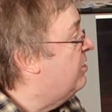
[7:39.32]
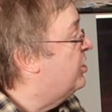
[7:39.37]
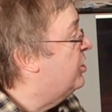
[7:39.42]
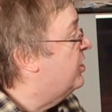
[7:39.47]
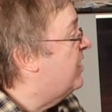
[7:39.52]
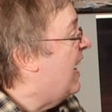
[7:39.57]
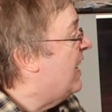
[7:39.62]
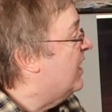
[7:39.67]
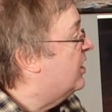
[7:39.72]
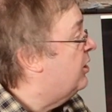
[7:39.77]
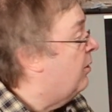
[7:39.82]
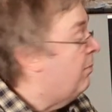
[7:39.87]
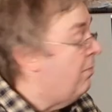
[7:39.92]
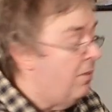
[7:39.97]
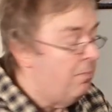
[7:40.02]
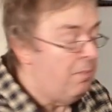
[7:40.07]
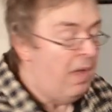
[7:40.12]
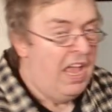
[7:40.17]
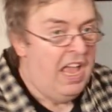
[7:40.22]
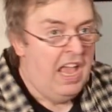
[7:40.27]
are stacks of
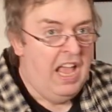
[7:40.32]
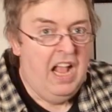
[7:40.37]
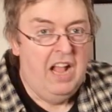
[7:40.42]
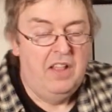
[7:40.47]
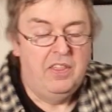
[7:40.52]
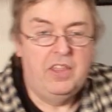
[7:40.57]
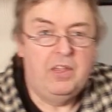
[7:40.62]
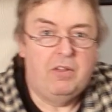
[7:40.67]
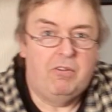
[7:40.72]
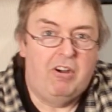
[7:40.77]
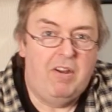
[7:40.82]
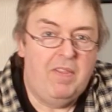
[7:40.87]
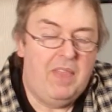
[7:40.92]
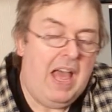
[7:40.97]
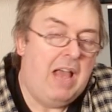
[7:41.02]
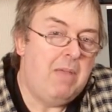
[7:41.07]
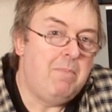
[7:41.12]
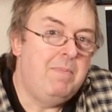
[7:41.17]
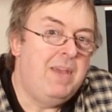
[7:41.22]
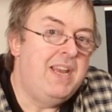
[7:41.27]
them. There are
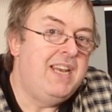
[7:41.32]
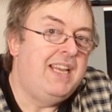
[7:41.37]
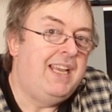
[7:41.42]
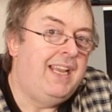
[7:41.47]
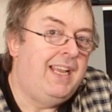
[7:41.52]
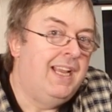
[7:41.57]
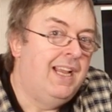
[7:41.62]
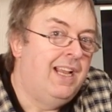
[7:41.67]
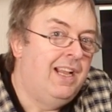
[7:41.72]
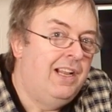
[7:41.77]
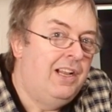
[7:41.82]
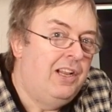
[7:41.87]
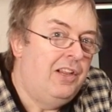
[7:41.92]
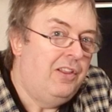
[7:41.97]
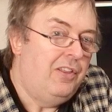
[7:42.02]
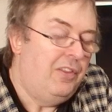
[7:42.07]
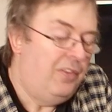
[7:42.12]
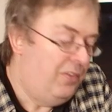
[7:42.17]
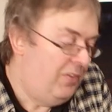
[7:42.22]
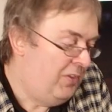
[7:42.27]
that many
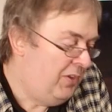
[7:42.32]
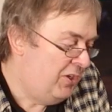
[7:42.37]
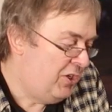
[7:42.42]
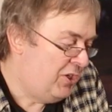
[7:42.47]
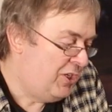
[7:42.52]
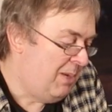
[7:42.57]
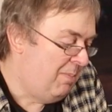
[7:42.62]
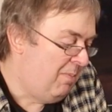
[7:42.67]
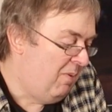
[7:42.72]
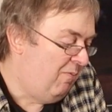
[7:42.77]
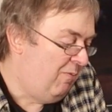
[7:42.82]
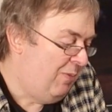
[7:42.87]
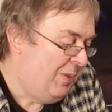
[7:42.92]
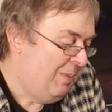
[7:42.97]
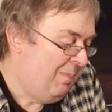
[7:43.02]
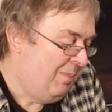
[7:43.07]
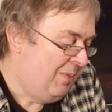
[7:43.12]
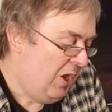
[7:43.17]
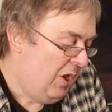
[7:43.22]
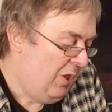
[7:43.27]
that some of
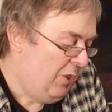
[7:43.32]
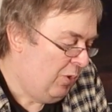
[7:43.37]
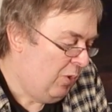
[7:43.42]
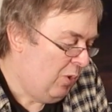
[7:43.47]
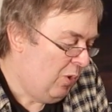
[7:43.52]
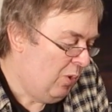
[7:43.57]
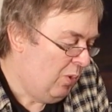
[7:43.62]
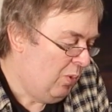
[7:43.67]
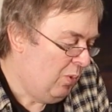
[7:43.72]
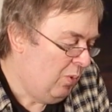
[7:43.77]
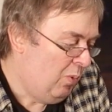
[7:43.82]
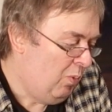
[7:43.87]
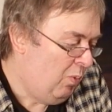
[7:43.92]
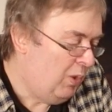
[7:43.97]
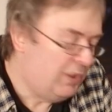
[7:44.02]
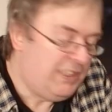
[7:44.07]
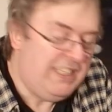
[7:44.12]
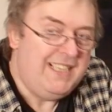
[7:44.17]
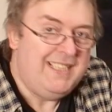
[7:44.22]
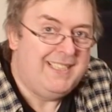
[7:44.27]
them I thought,
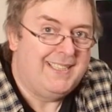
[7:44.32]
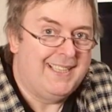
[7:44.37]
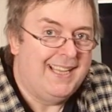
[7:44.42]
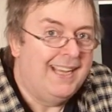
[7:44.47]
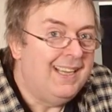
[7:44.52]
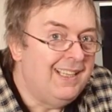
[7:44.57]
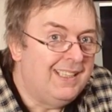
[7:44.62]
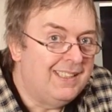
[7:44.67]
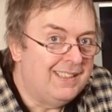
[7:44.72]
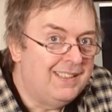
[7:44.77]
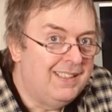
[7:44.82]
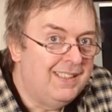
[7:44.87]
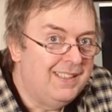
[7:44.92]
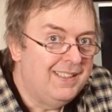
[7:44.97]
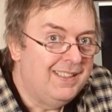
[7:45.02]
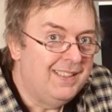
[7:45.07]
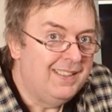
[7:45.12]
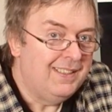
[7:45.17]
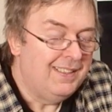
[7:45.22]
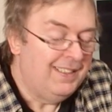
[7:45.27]
what is that?
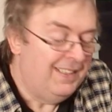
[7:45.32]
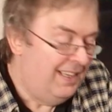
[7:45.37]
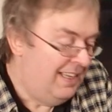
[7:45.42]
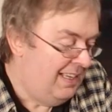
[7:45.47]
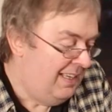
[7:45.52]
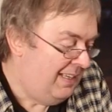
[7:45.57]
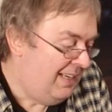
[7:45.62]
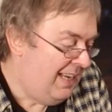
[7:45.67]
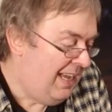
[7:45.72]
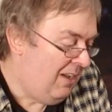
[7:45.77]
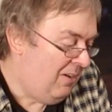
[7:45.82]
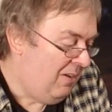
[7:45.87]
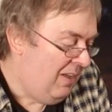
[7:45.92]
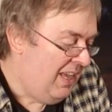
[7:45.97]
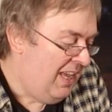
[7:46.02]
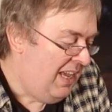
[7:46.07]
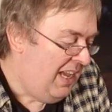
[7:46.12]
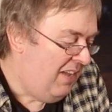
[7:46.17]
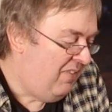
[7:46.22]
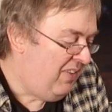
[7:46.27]
Now,
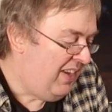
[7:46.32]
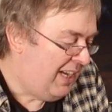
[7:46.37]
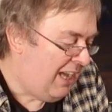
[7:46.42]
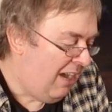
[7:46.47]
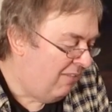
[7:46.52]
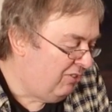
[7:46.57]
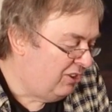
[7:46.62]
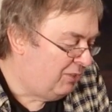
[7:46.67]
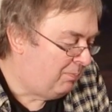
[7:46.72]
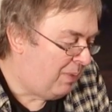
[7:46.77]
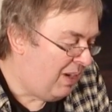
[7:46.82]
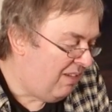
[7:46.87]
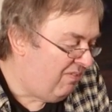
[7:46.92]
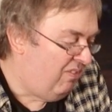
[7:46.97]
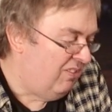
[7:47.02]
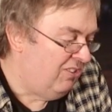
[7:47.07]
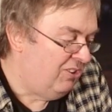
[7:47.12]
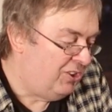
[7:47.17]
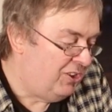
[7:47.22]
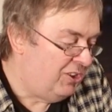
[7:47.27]
if it covers
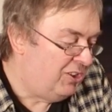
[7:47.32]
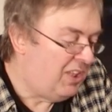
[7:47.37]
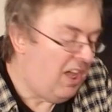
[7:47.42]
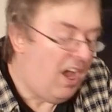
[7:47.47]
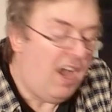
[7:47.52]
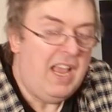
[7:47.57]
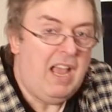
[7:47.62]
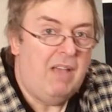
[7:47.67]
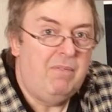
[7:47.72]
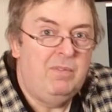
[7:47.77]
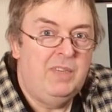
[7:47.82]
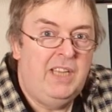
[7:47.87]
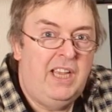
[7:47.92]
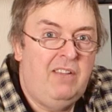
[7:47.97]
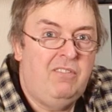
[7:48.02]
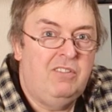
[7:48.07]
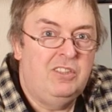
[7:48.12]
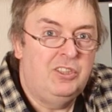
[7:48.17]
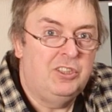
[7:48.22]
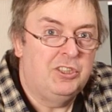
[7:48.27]
preferences that I haven't even